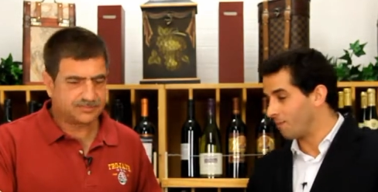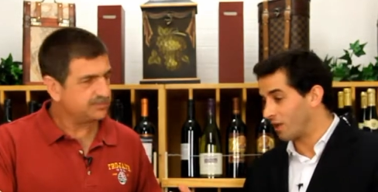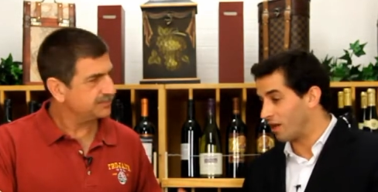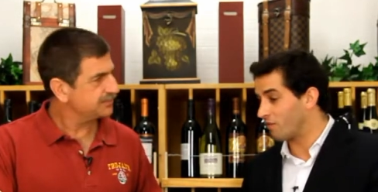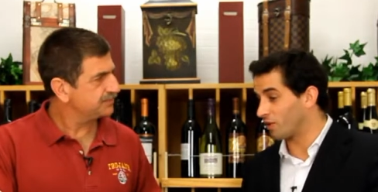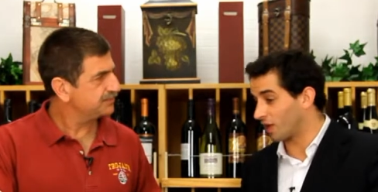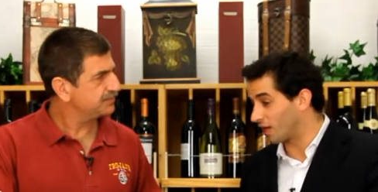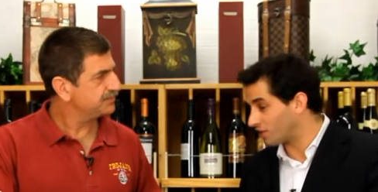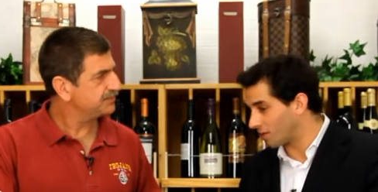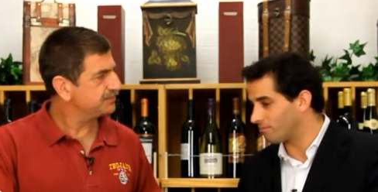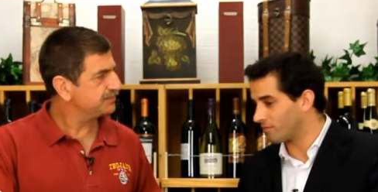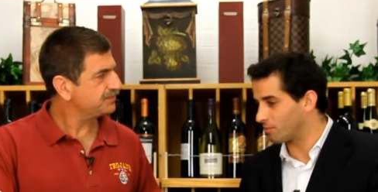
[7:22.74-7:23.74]
Speaker 1: If it'll age,
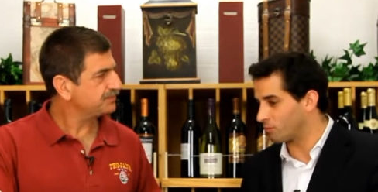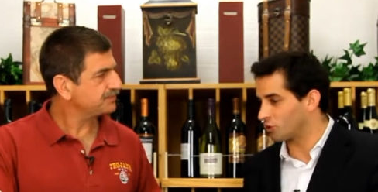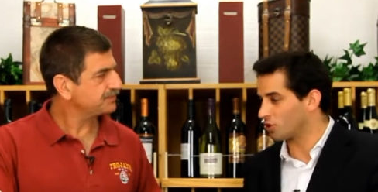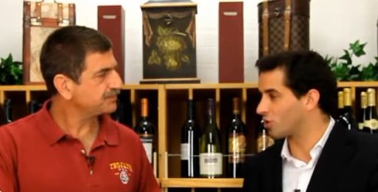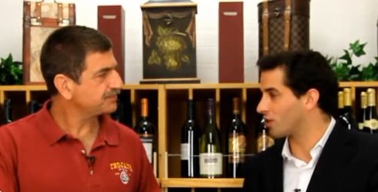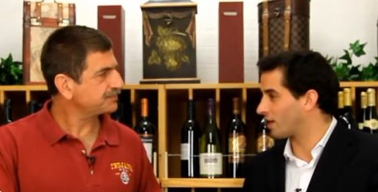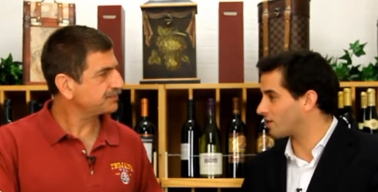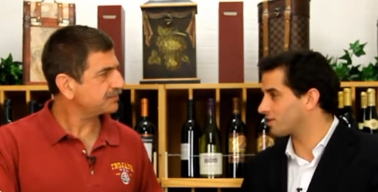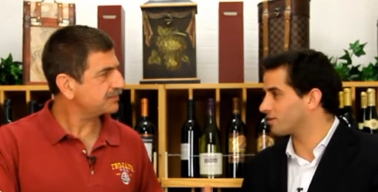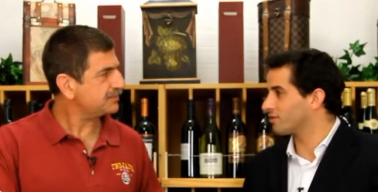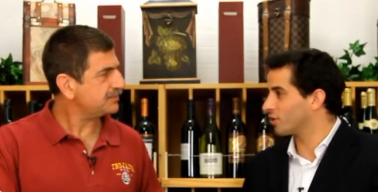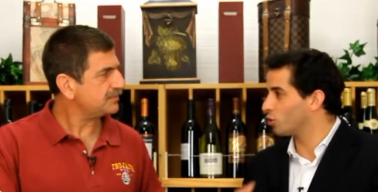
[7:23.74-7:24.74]
I'm, I'm, pretty sure it has
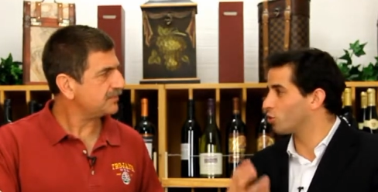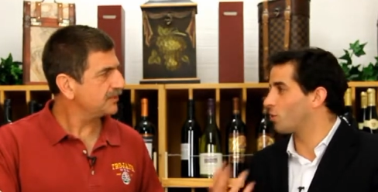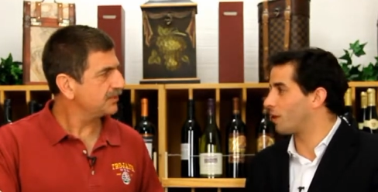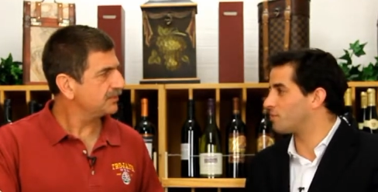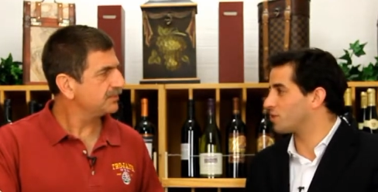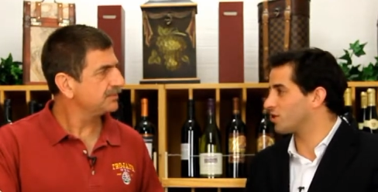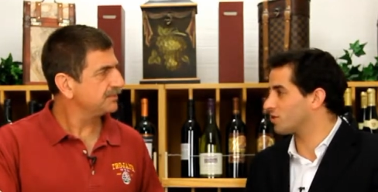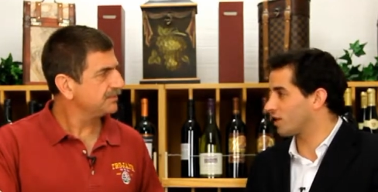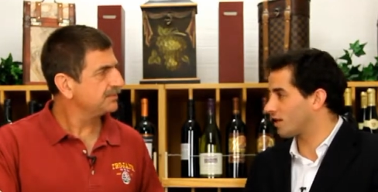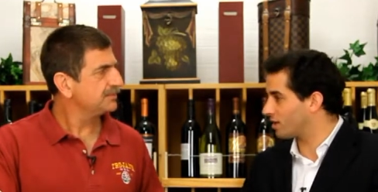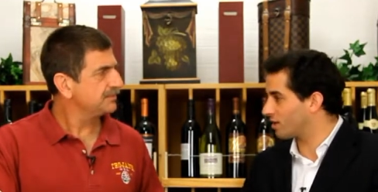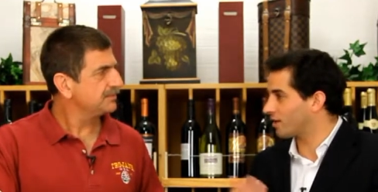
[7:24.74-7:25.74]
good grapes inside
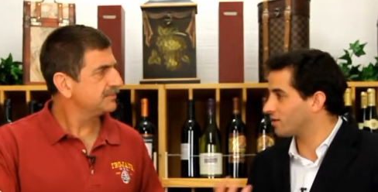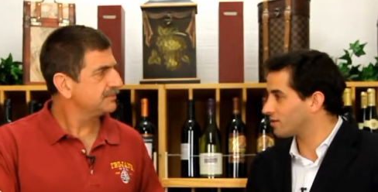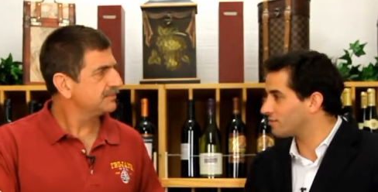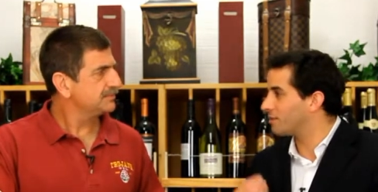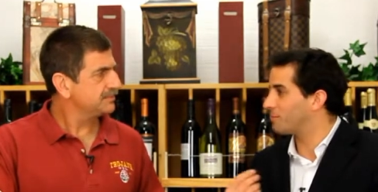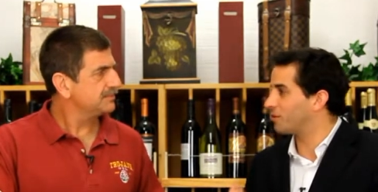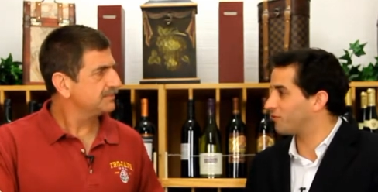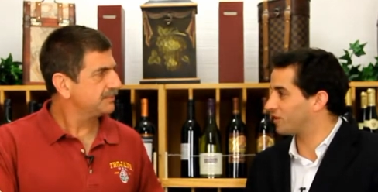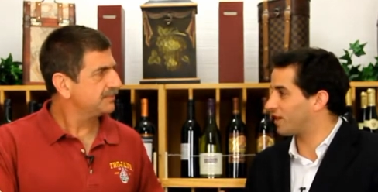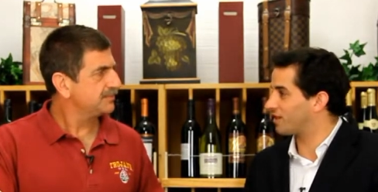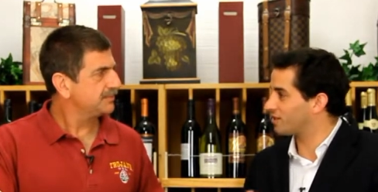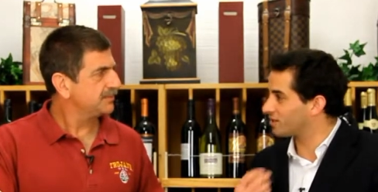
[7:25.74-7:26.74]
and has a bit of
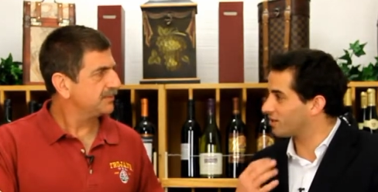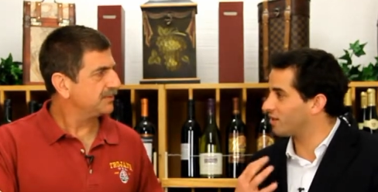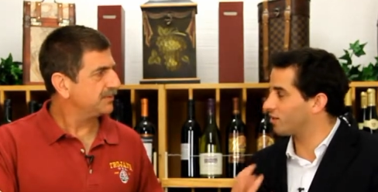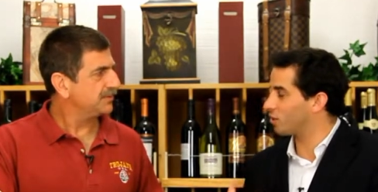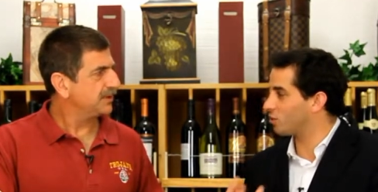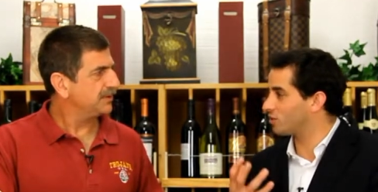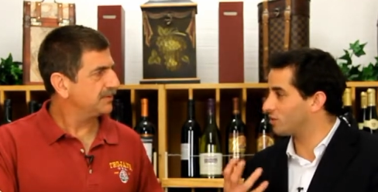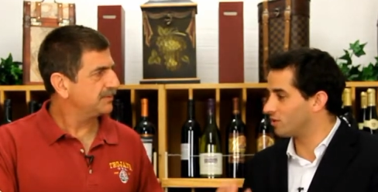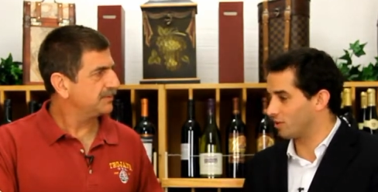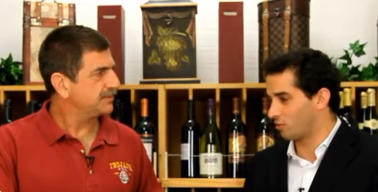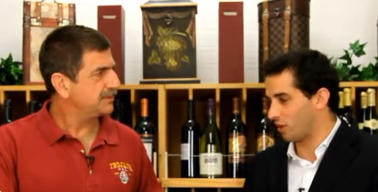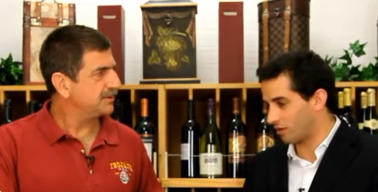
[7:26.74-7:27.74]
tannins, although they're
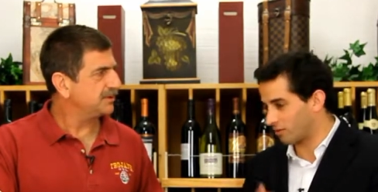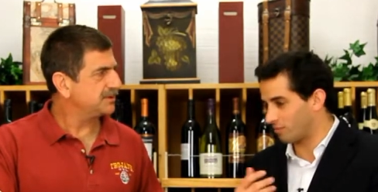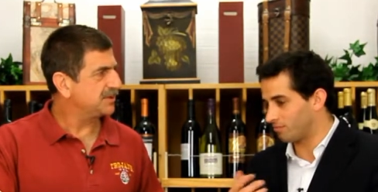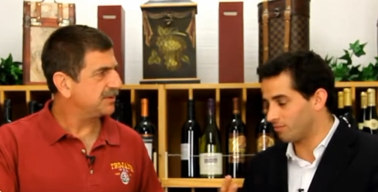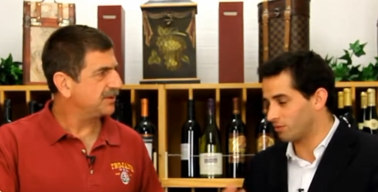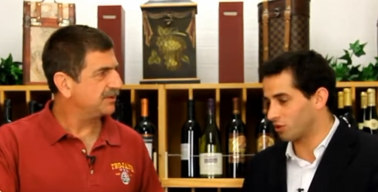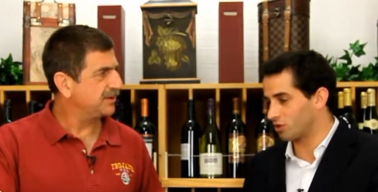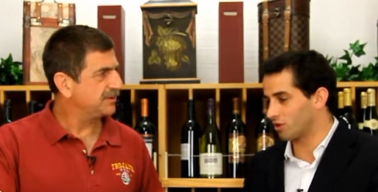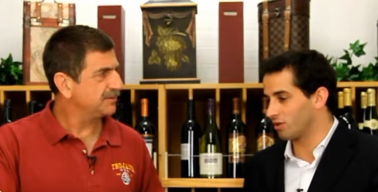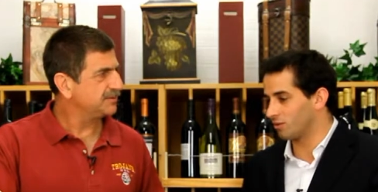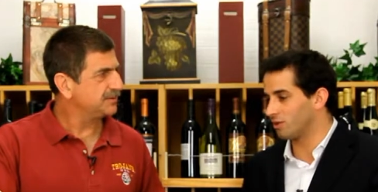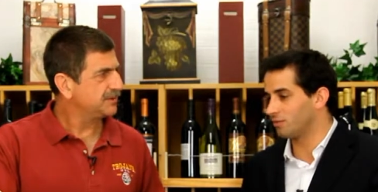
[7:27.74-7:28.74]
round, I'm pretty sure
Speaker 2: they
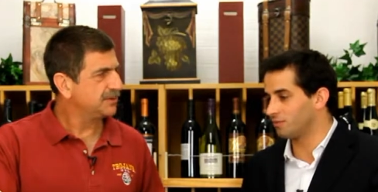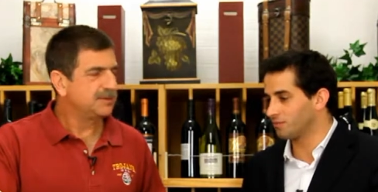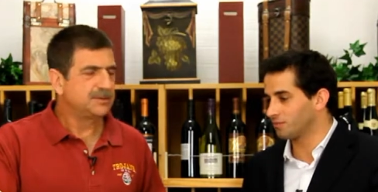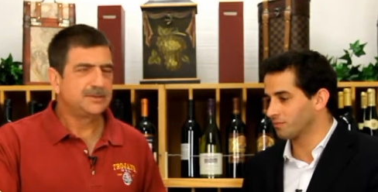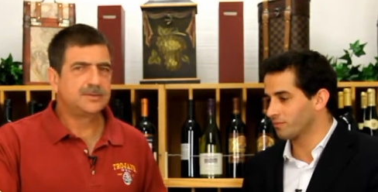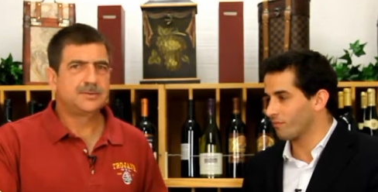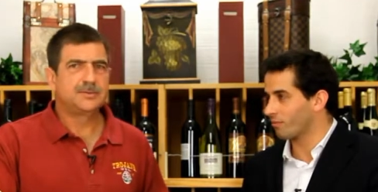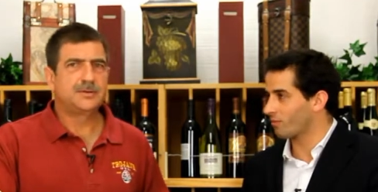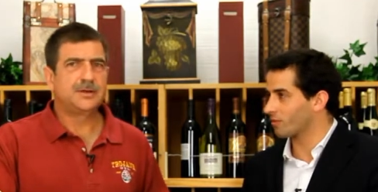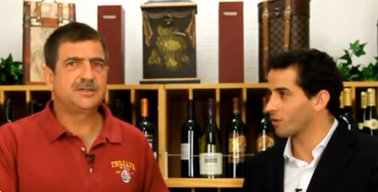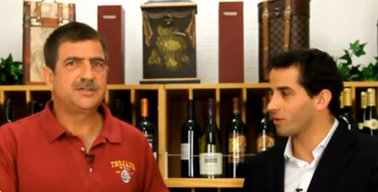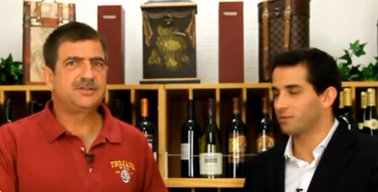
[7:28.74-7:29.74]
will. Now, it's
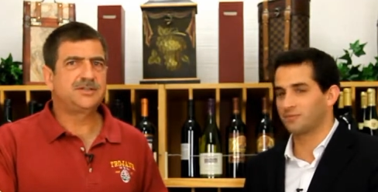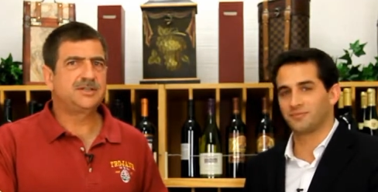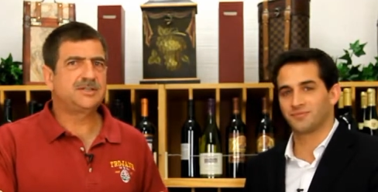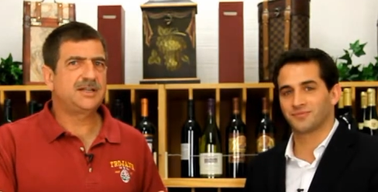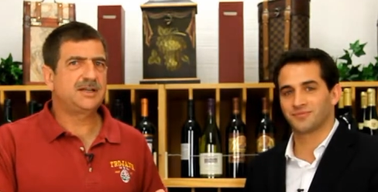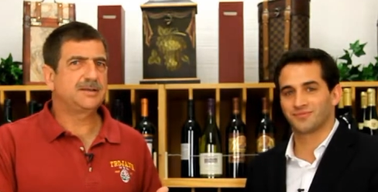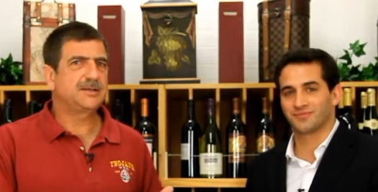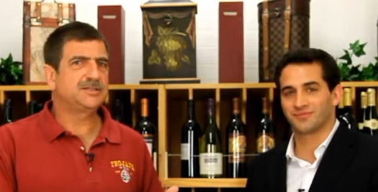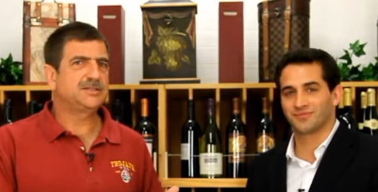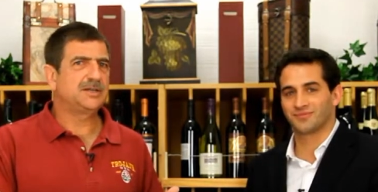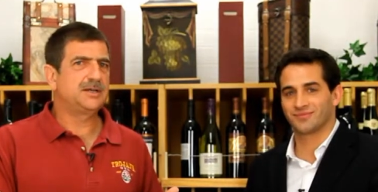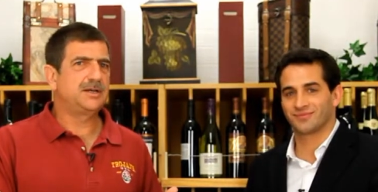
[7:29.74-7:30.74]
interesting you said that because
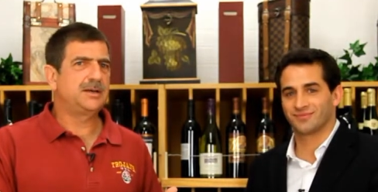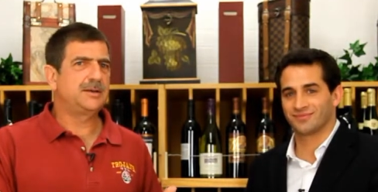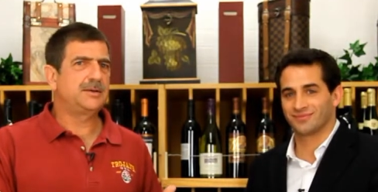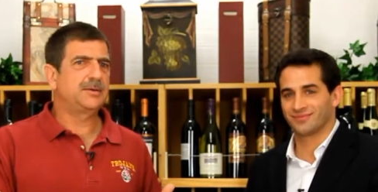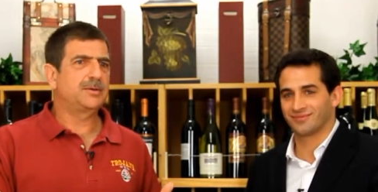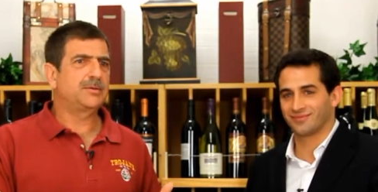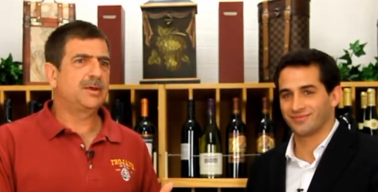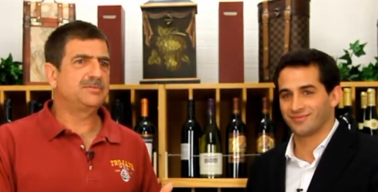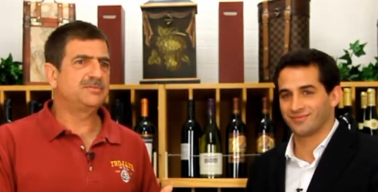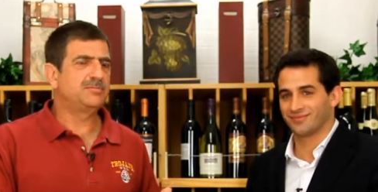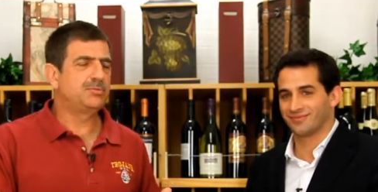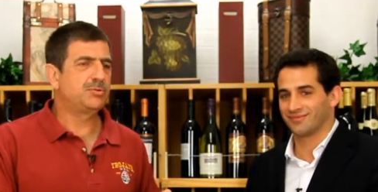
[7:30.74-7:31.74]
uh, grapes
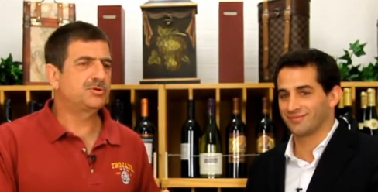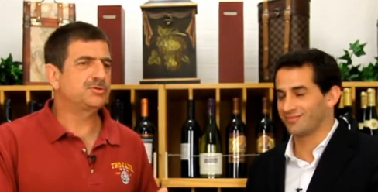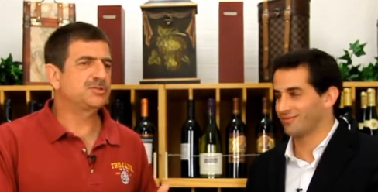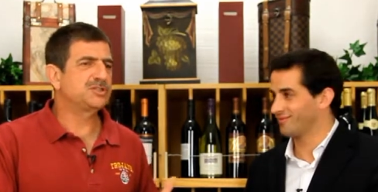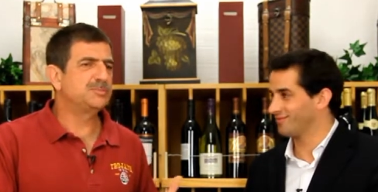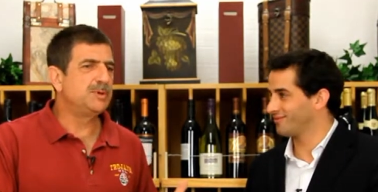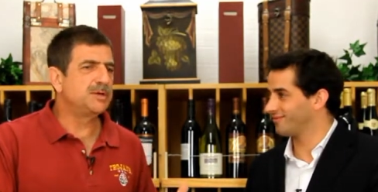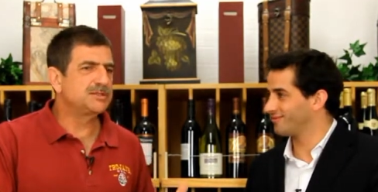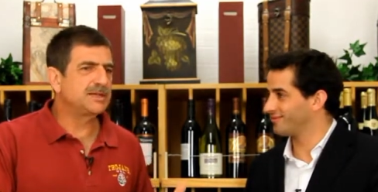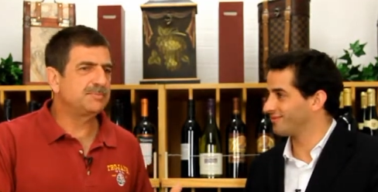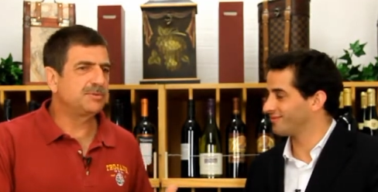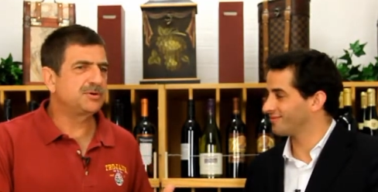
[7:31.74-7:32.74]
of Portugal smells like
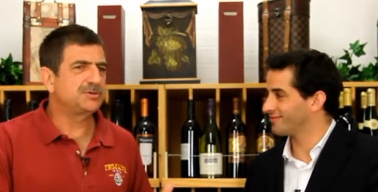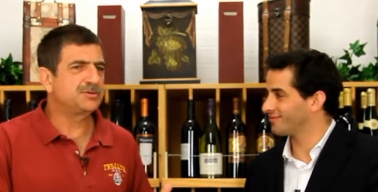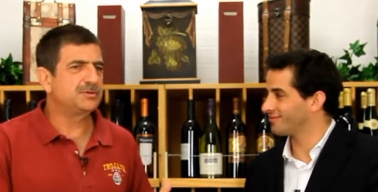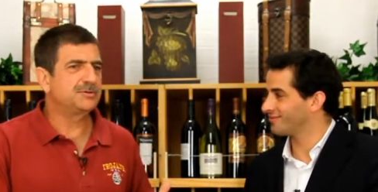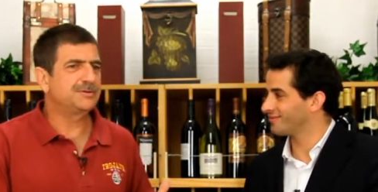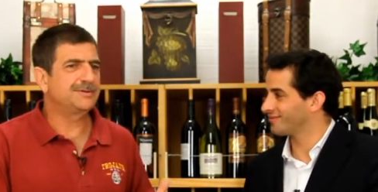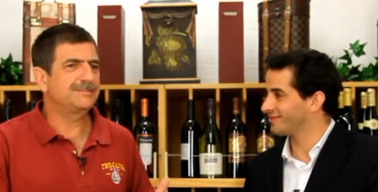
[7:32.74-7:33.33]
Portugal